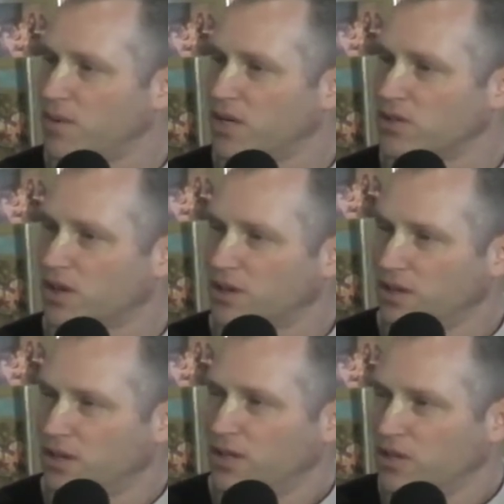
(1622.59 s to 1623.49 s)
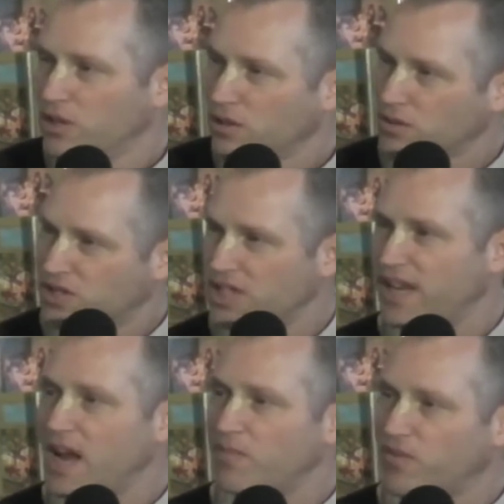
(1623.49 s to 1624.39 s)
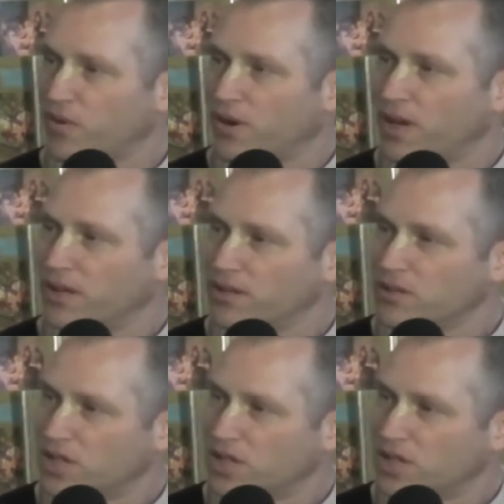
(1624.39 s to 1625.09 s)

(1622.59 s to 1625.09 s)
Mantra, sit up for it.